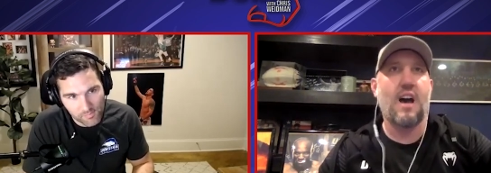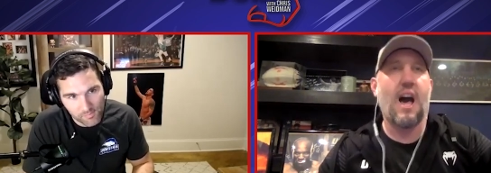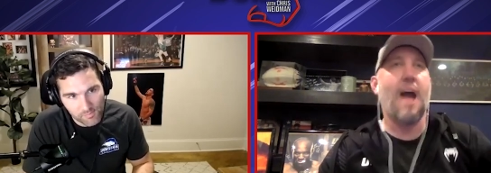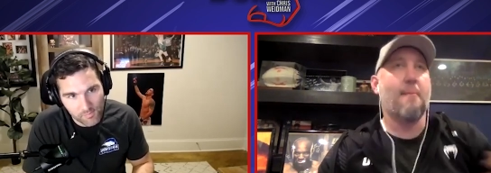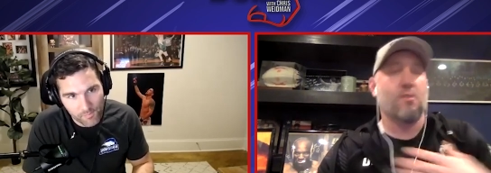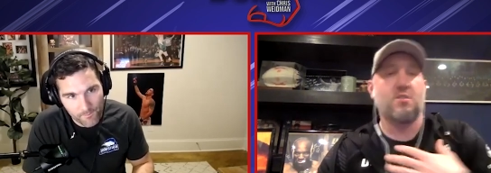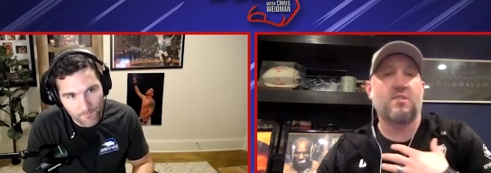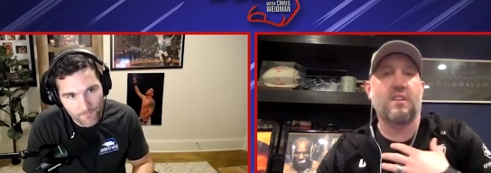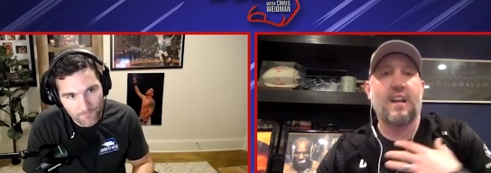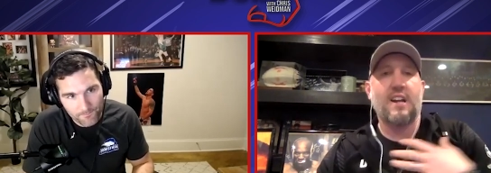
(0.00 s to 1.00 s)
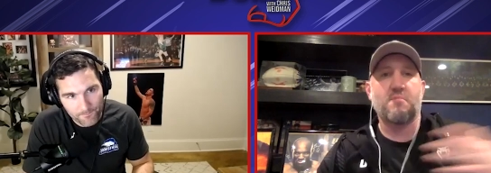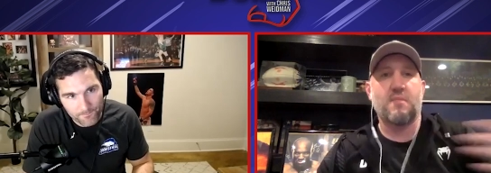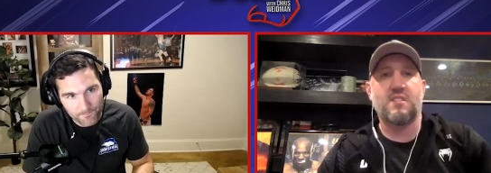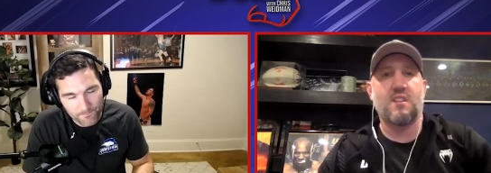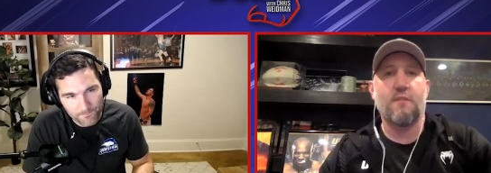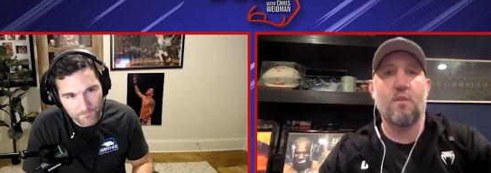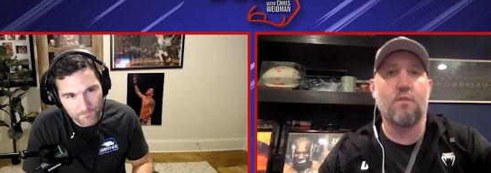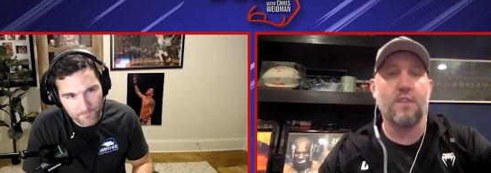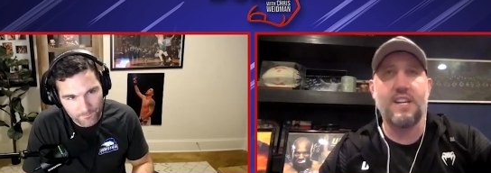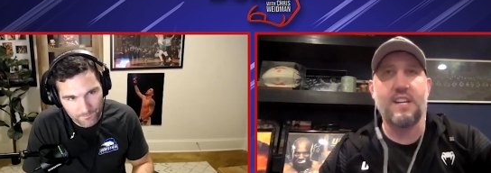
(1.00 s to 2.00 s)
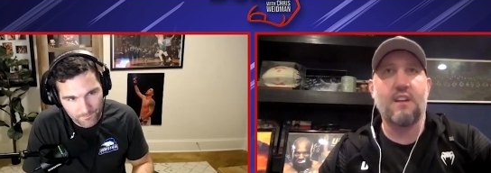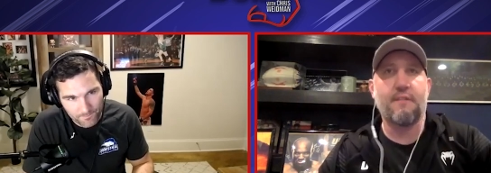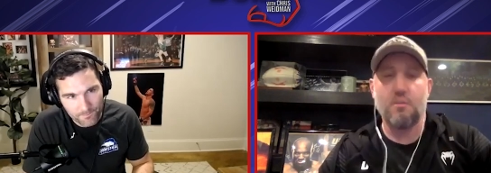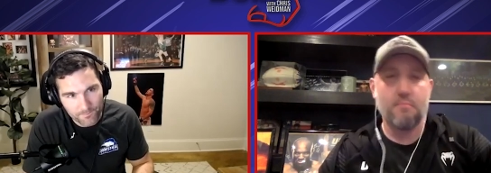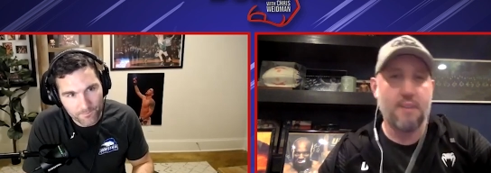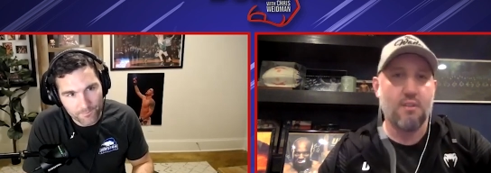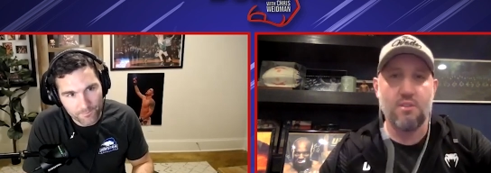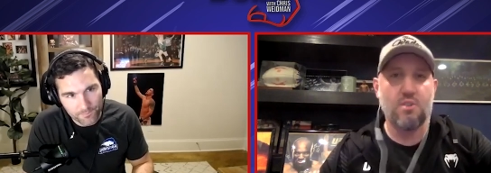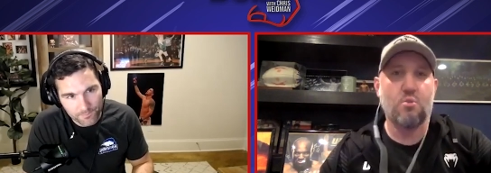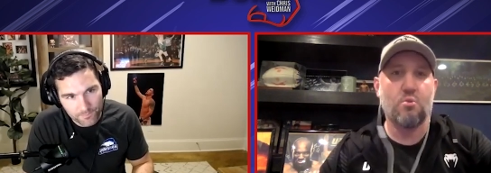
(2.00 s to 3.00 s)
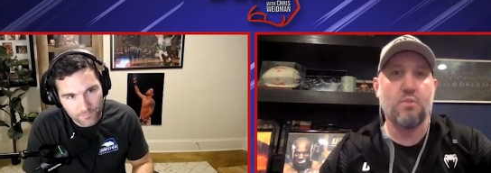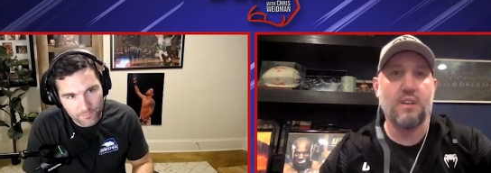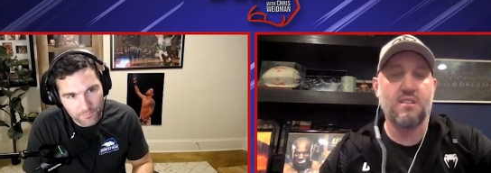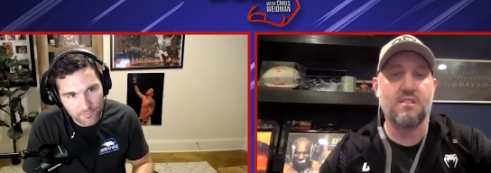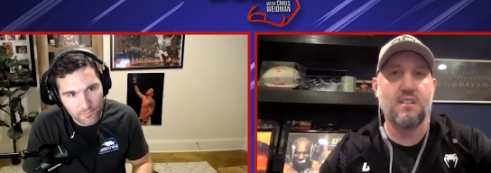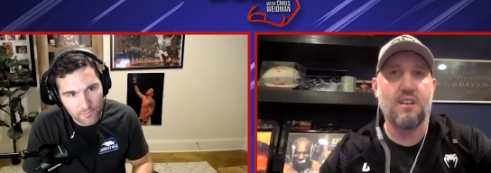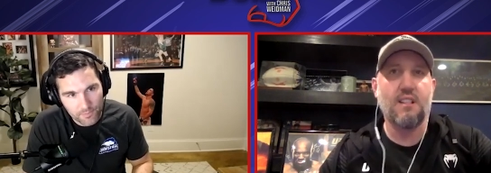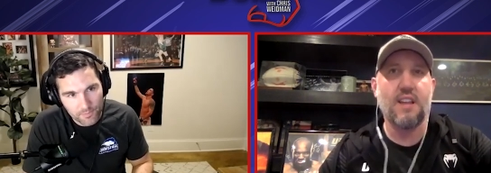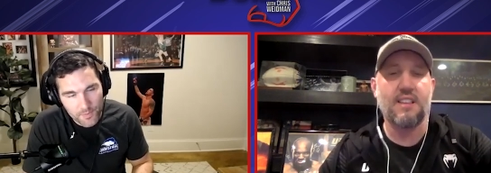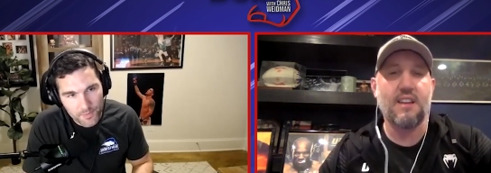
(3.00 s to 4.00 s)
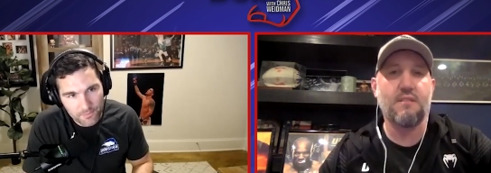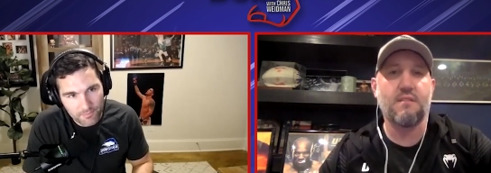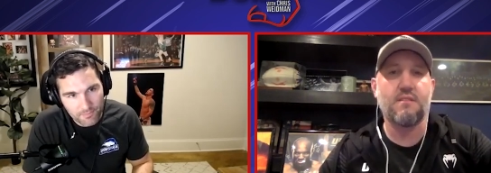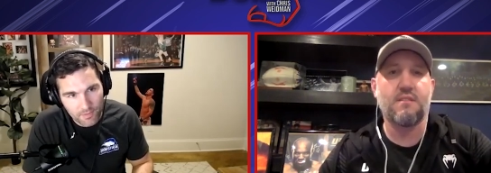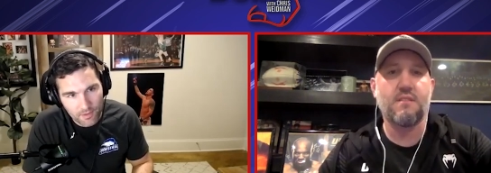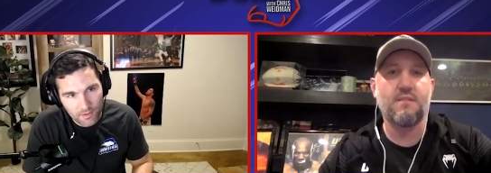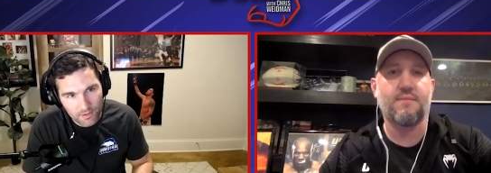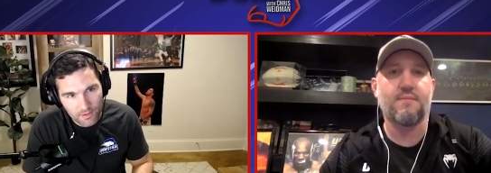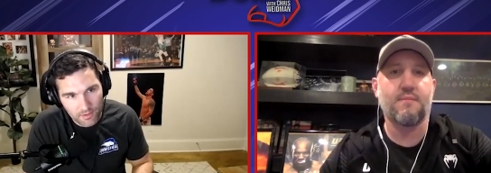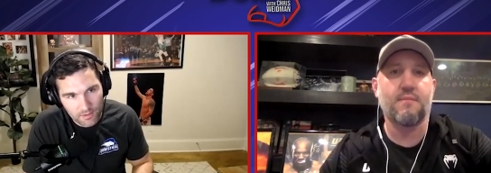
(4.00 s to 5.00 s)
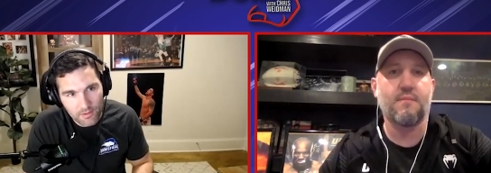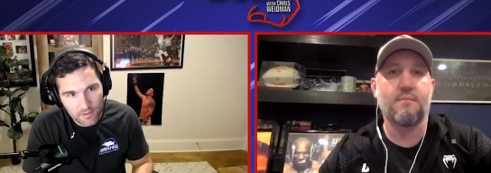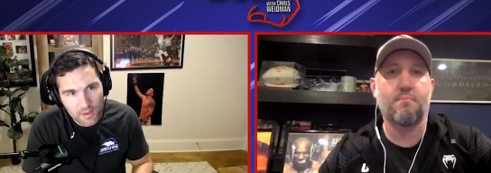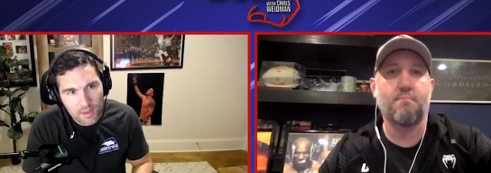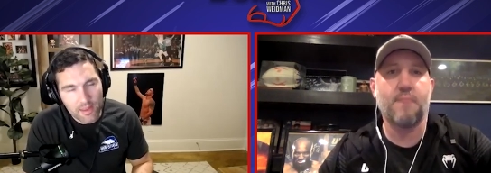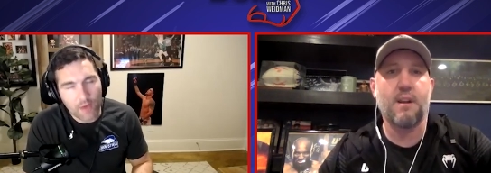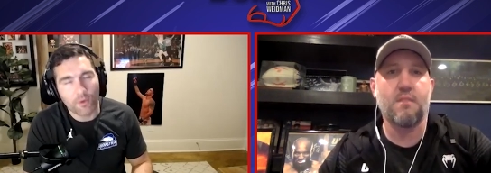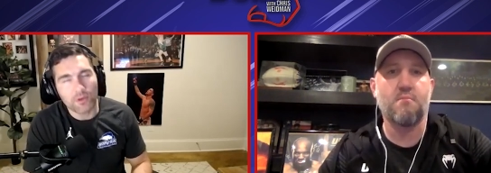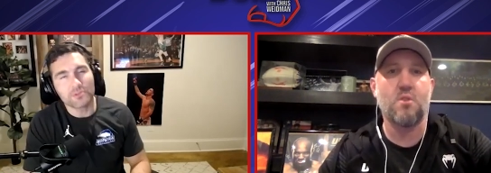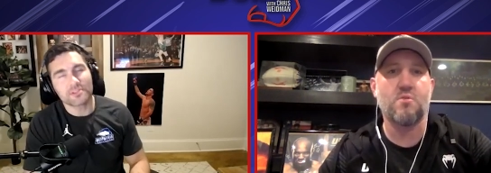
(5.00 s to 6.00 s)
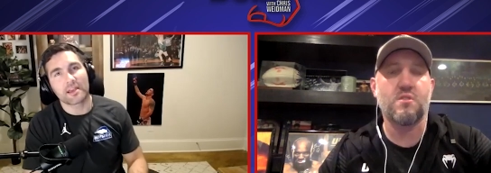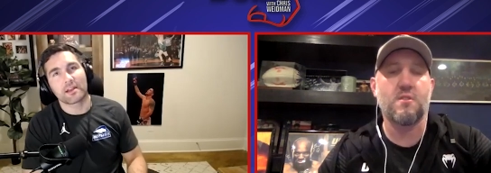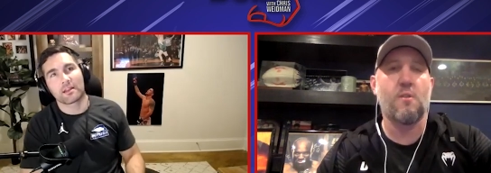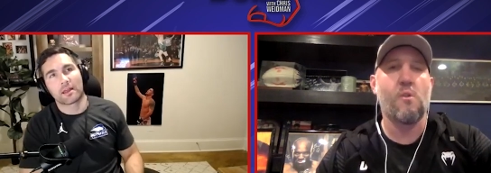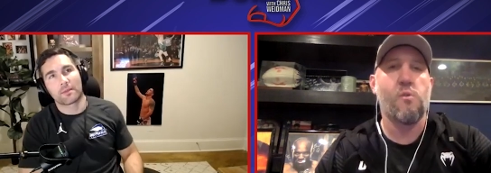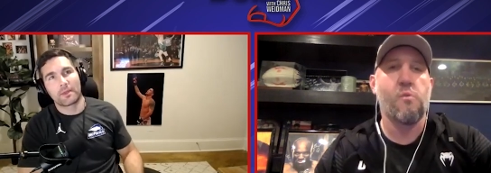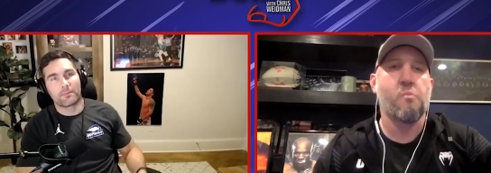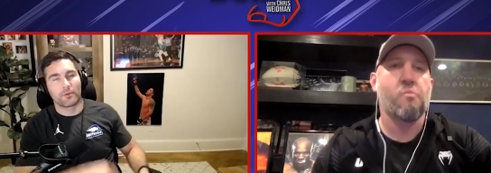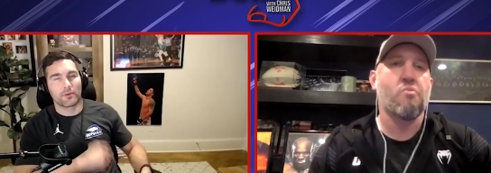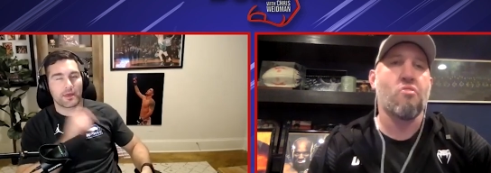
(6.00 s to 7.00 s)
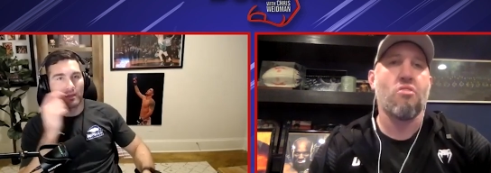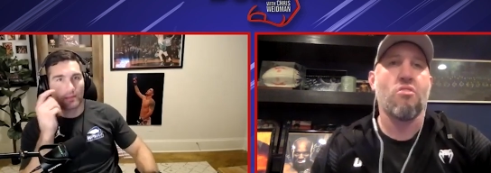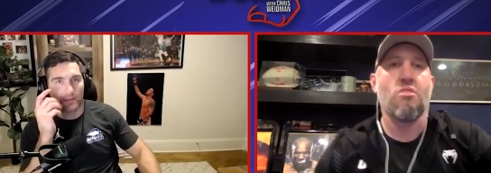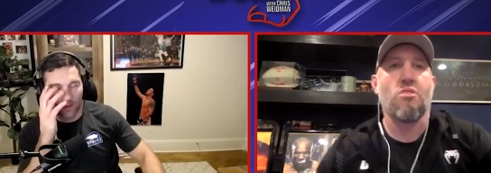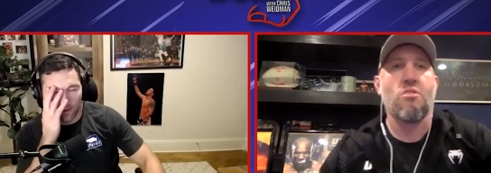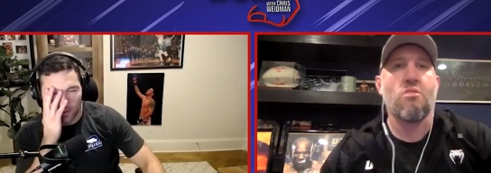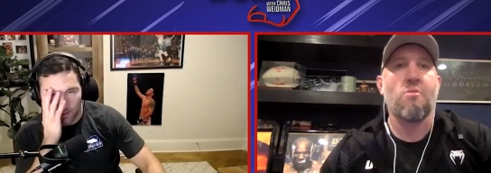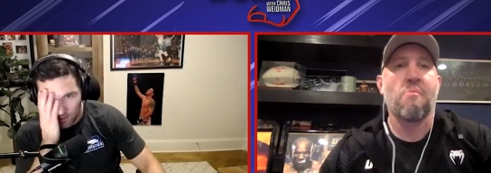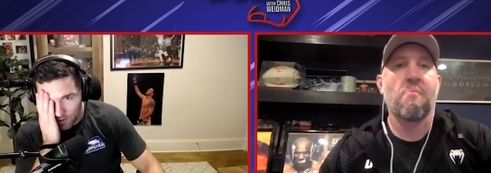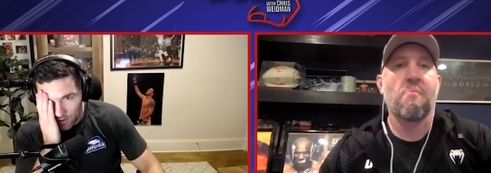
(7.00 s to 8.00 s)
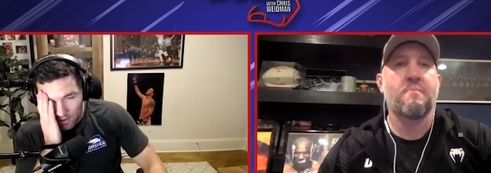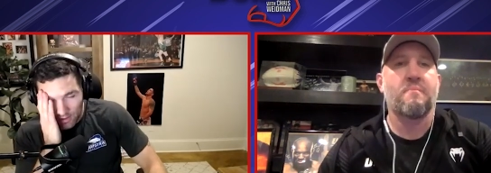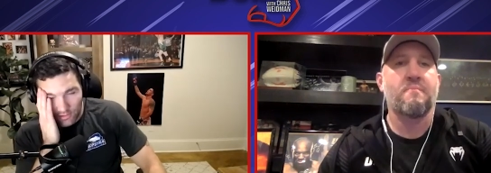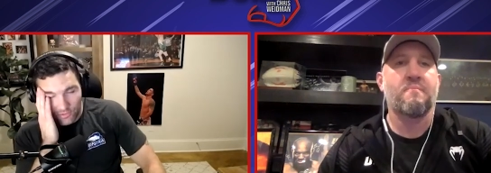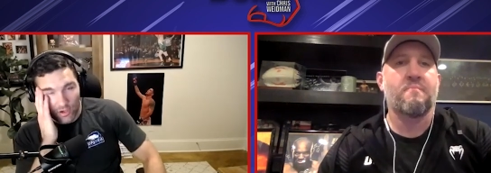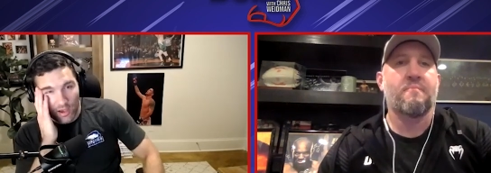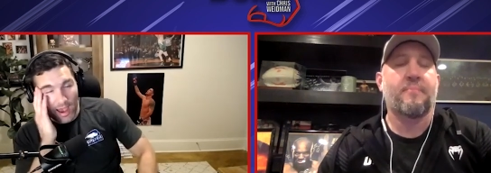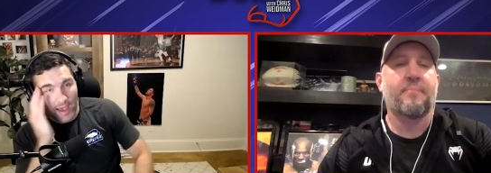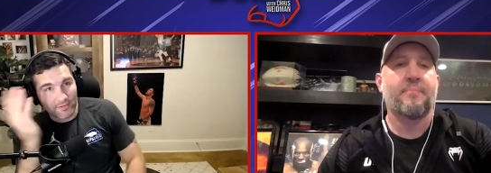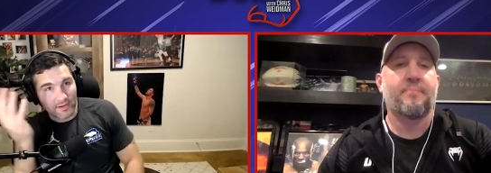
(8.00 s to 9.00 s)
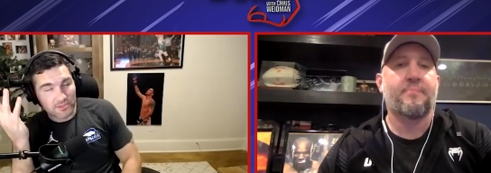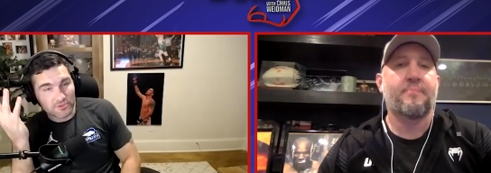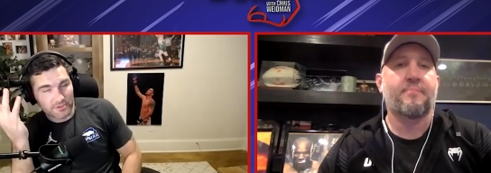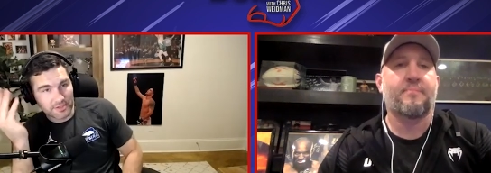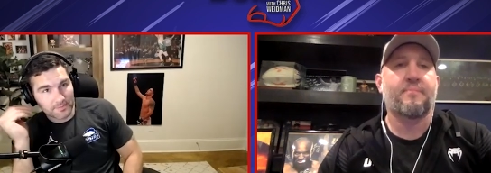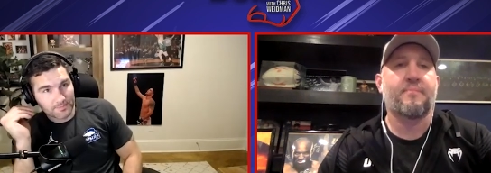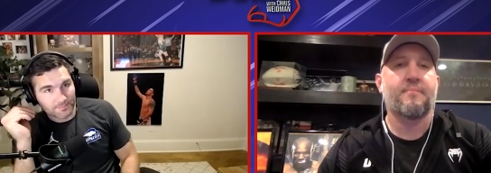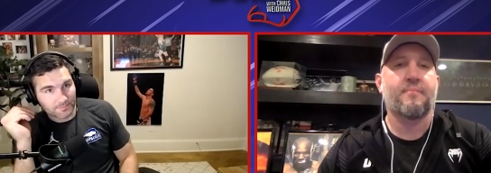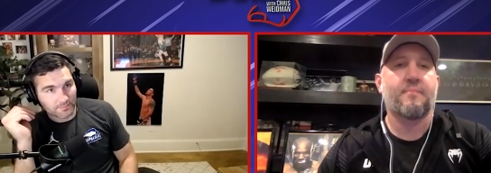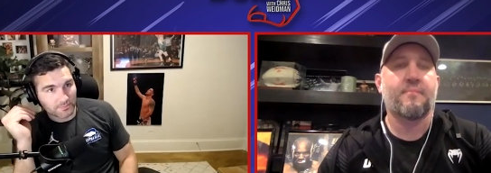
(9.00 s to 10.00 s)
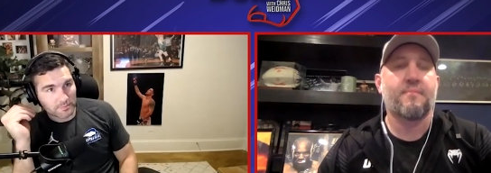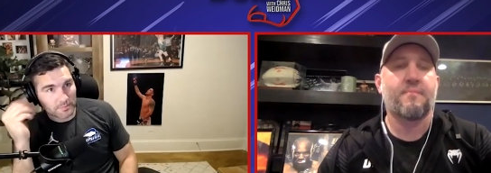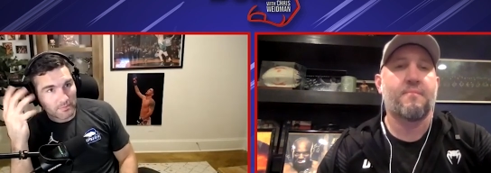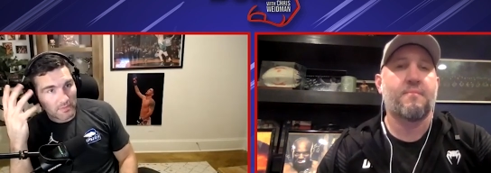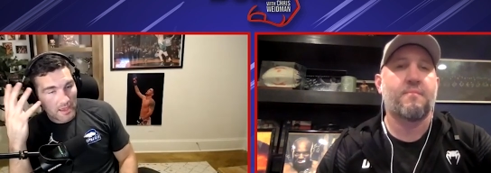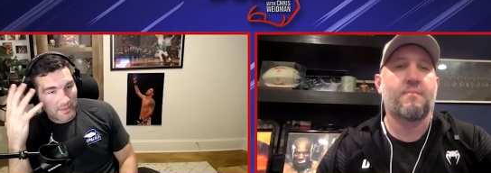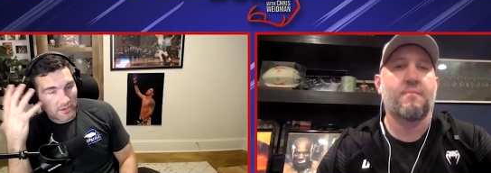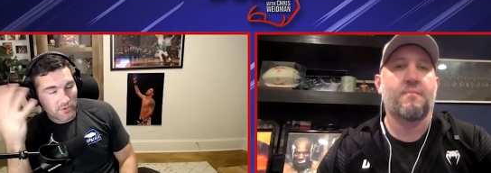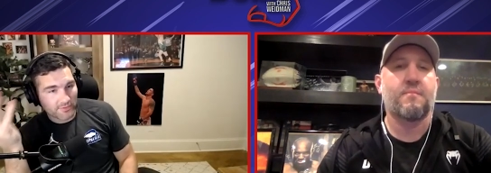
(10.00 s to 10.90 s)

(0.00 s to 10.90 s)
Speaker 1: i personally like ice myself Overheat, i feel better in the cold i just i like that
Speaker 2: now what do you say to like people that like so i have an injury and then you